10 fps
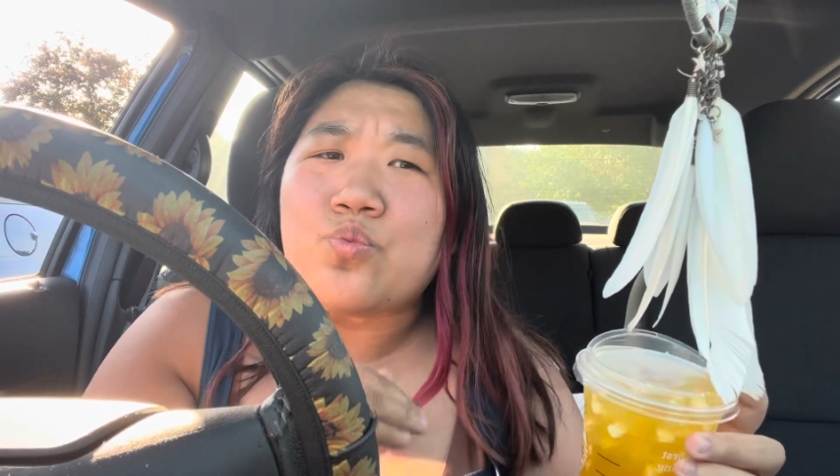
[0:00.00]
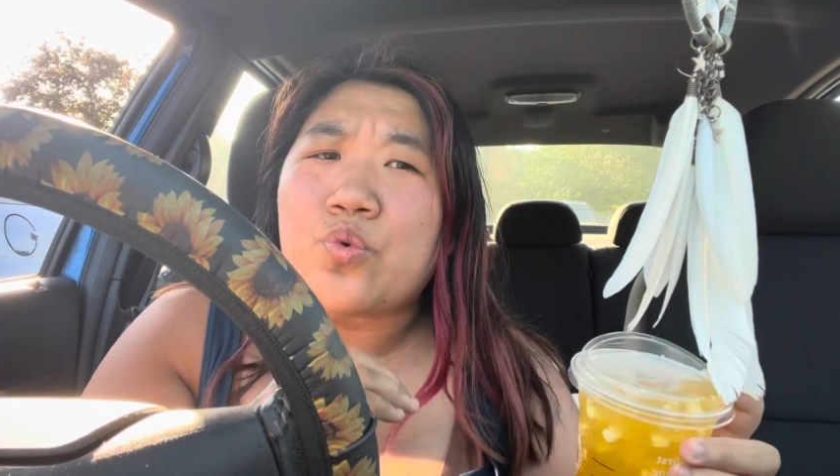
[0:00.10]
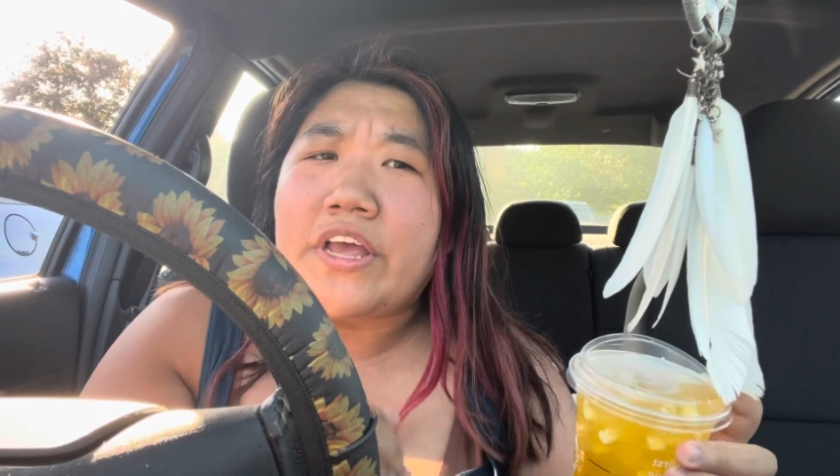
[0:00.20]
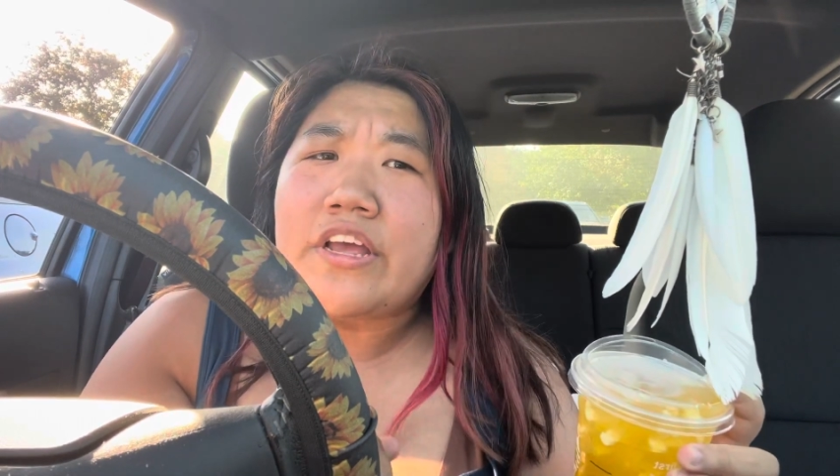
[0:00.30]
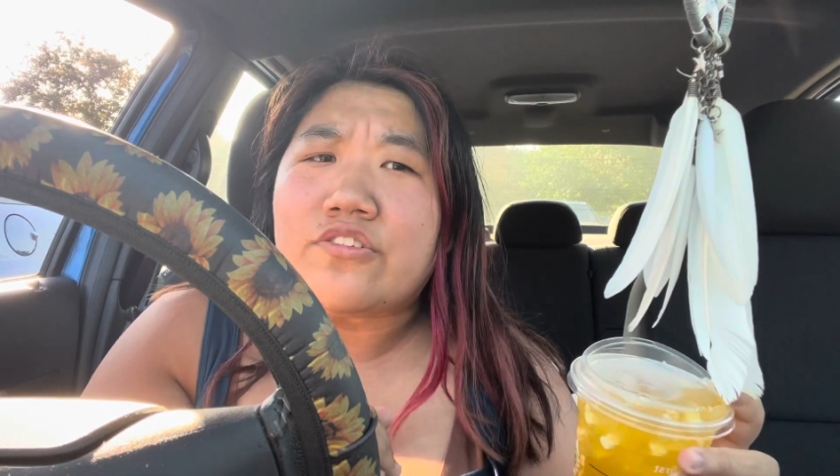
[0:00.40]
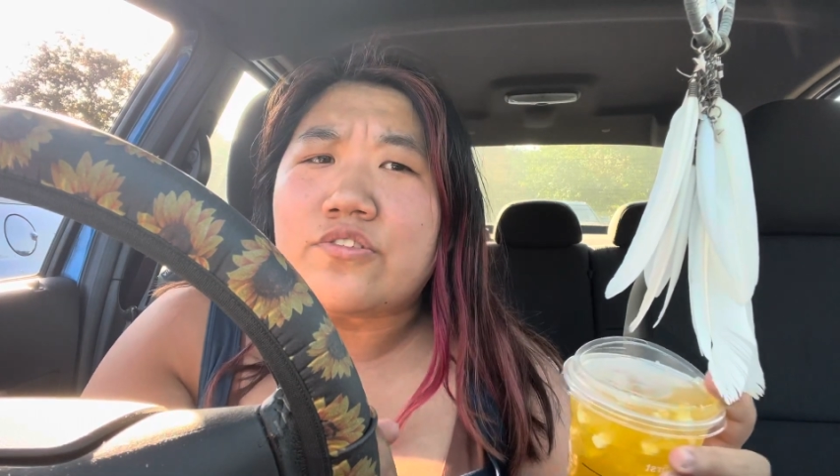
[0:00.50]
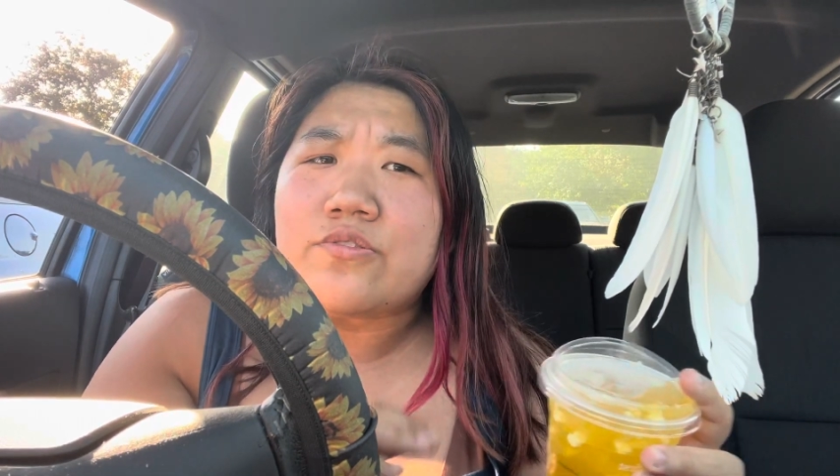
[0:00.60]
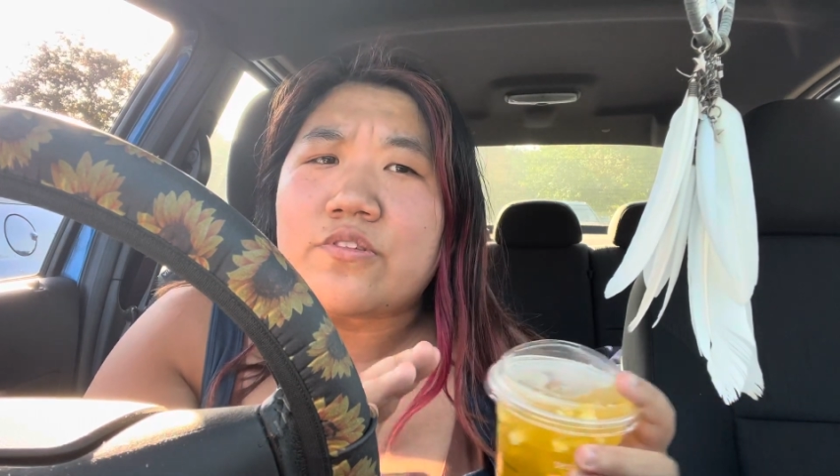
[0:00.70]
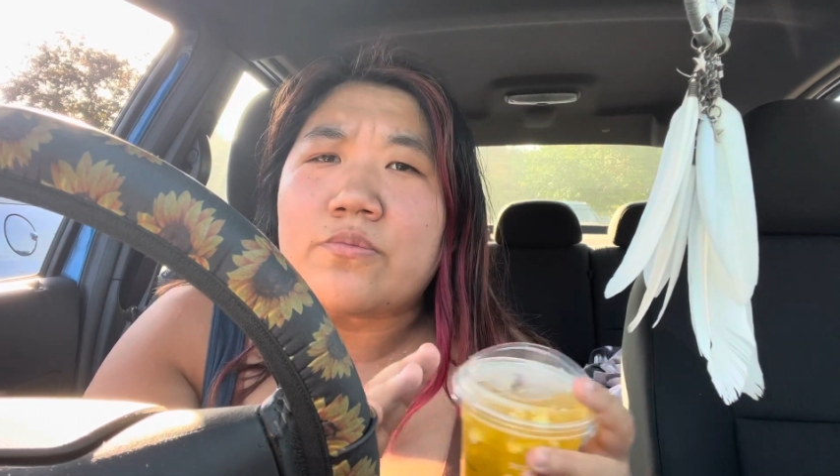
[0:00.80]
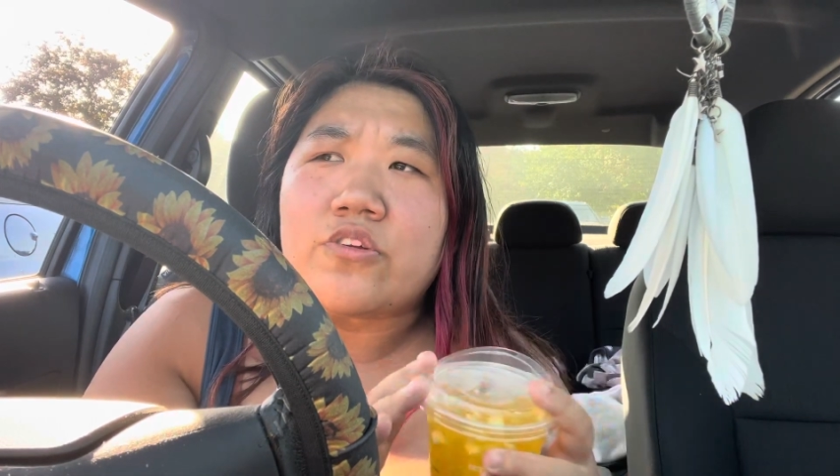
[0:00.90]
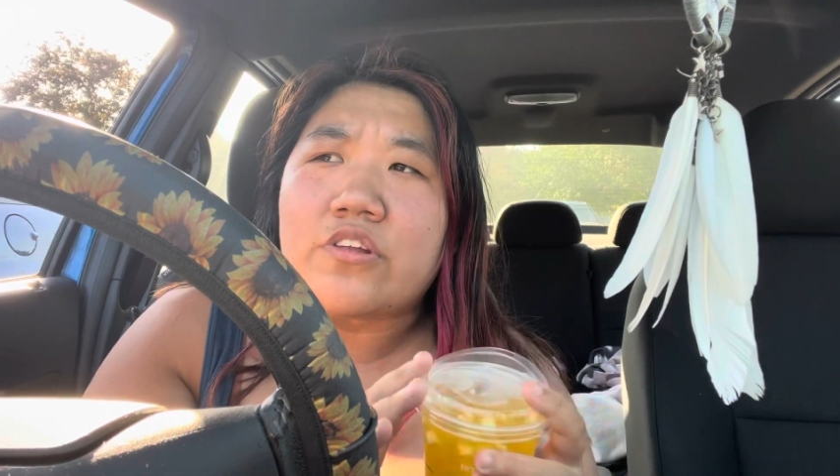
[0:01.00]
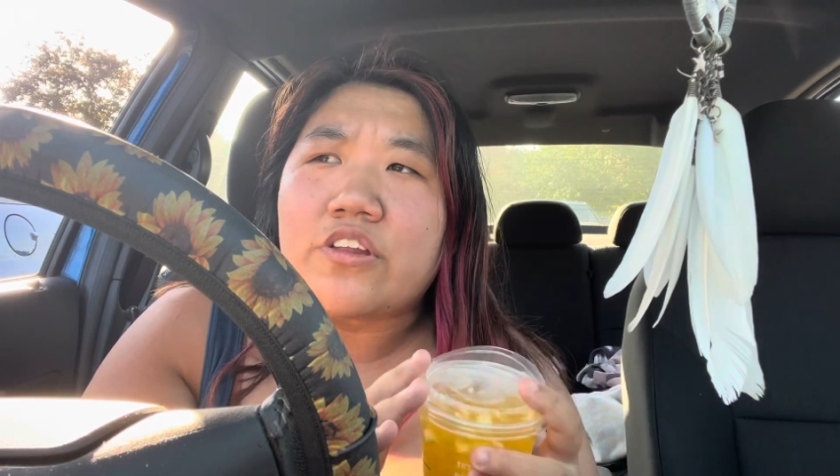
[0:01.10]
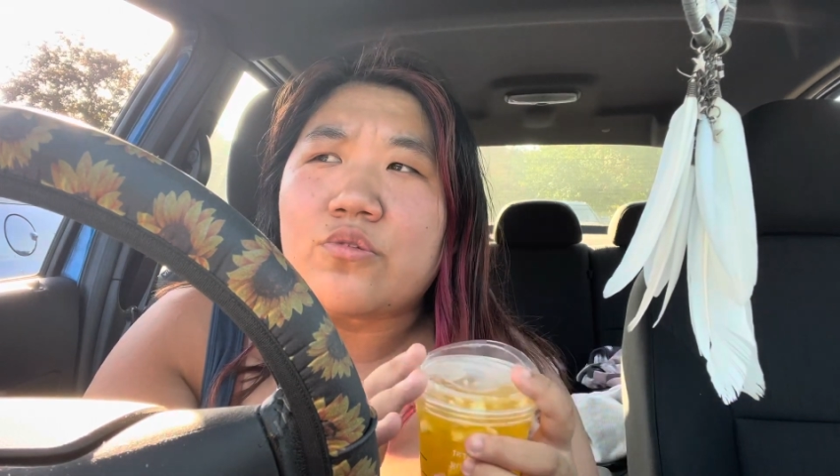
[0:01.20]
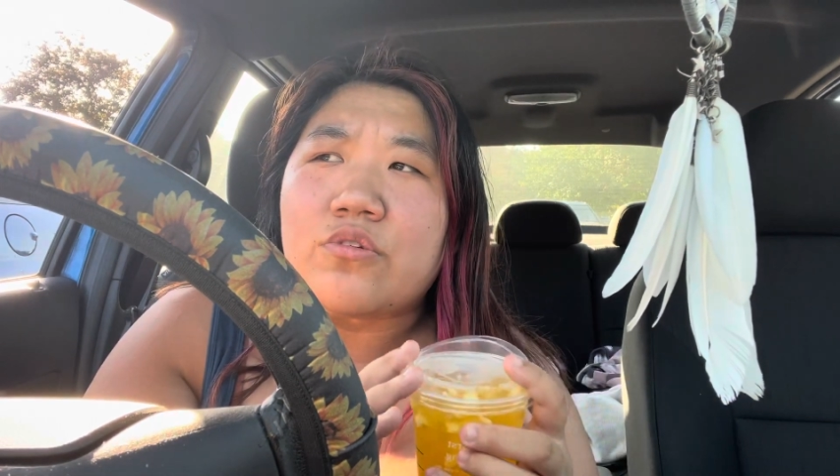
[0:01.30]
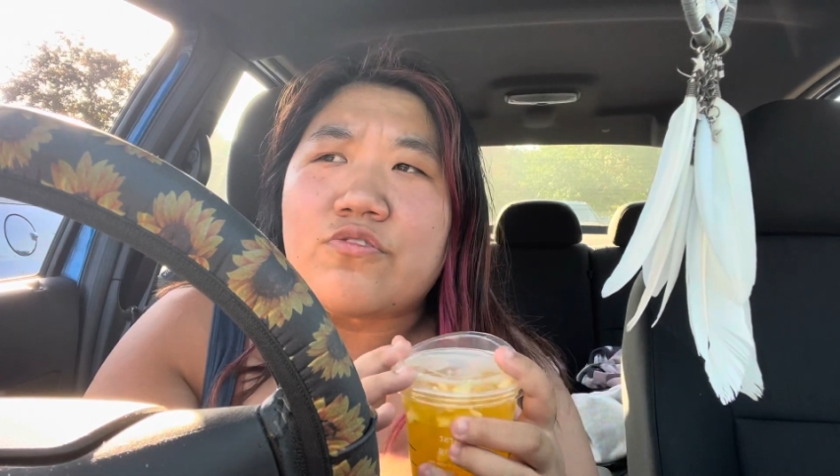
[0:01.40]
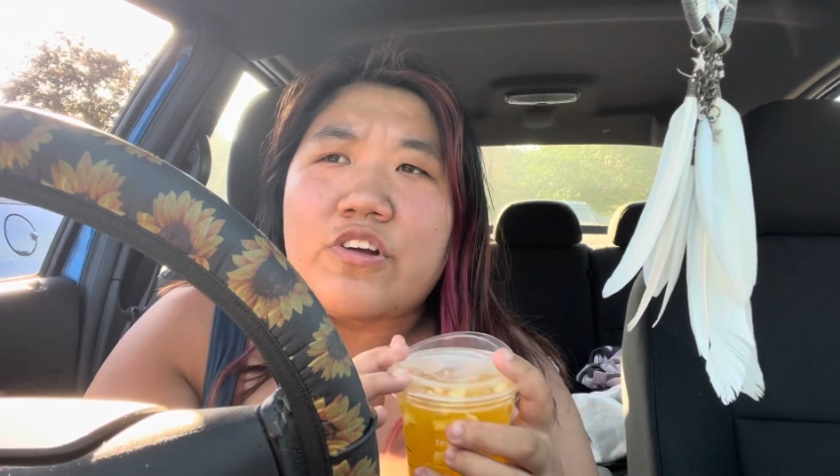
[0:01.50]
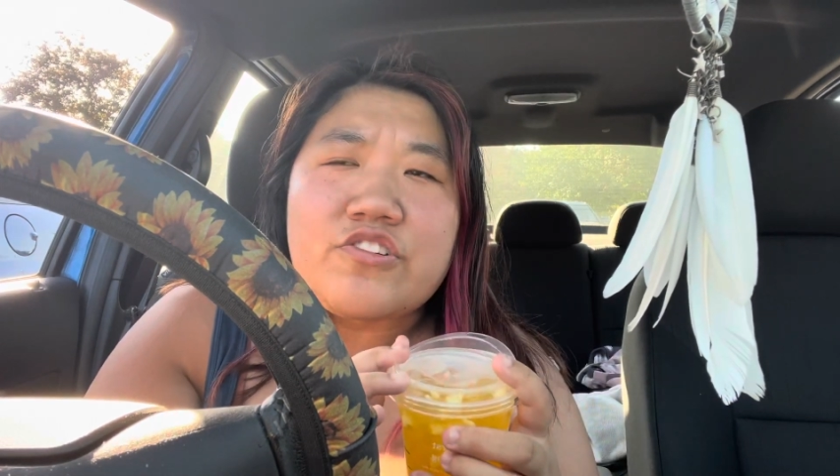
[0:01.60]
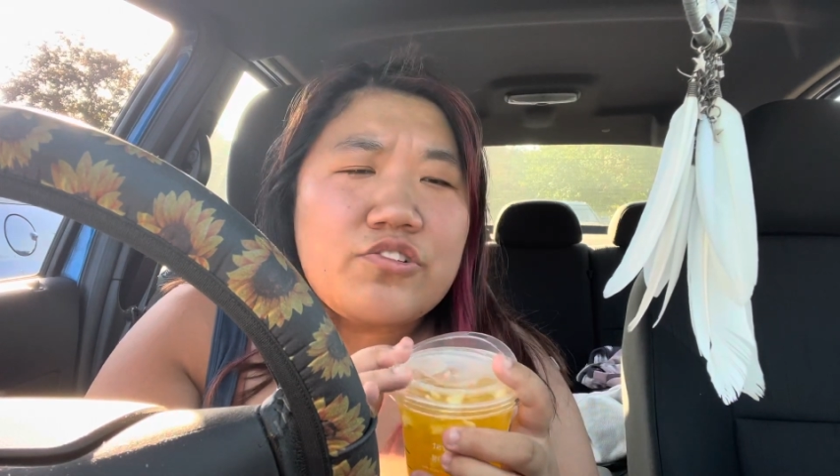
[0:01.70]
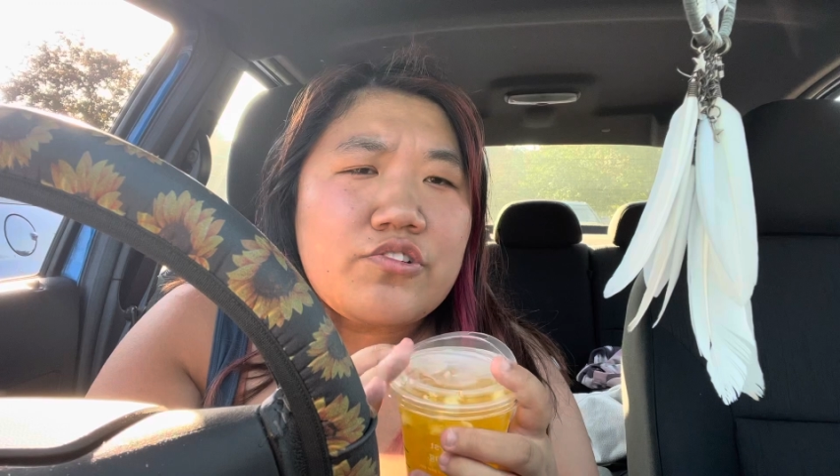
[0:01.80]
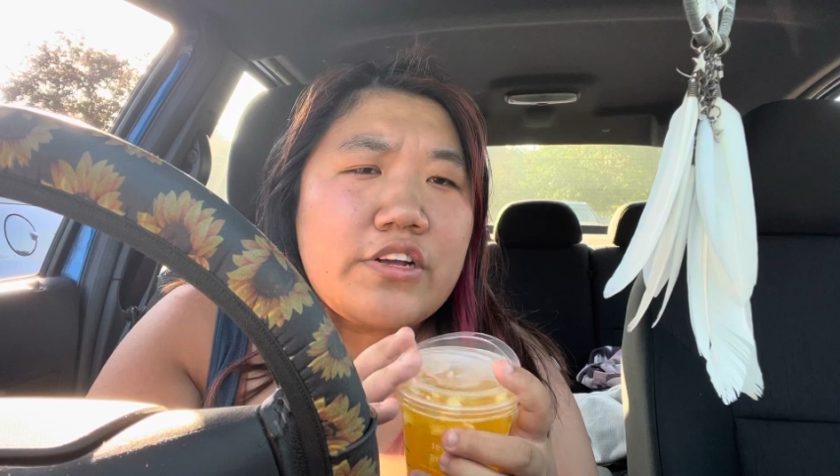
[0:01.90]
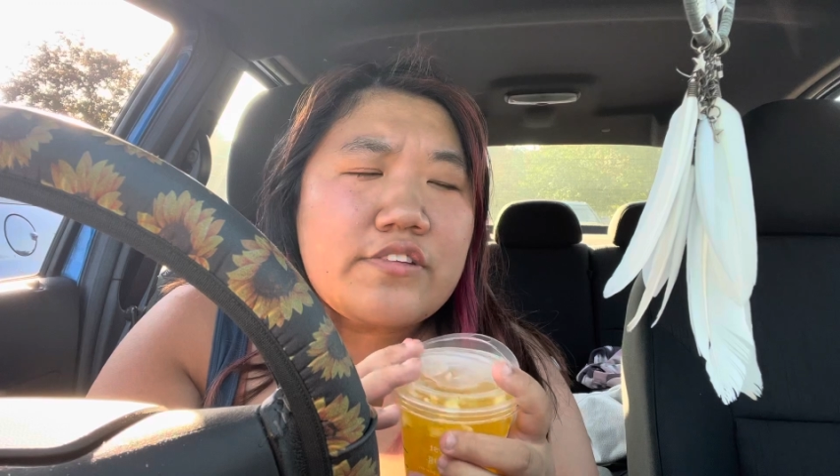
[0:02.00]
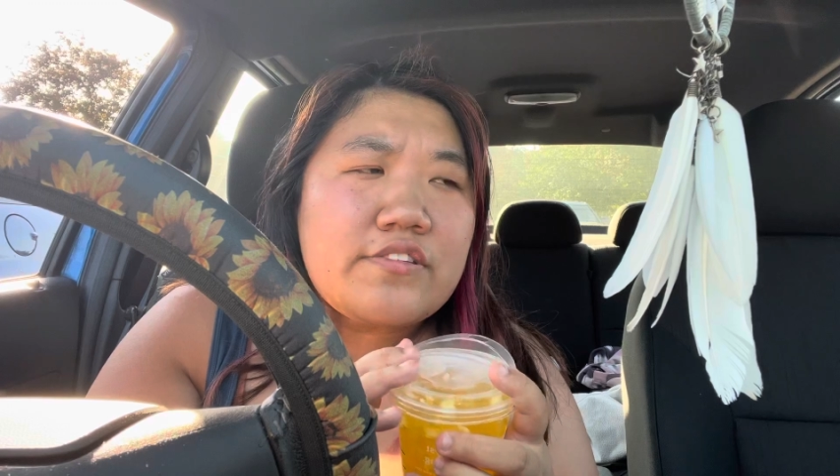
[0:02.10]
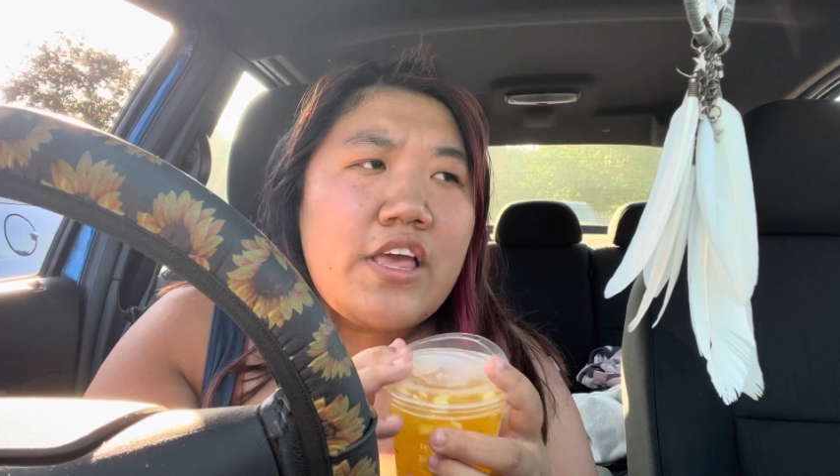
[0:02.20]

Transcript: way too similar. Like the refresher drinks,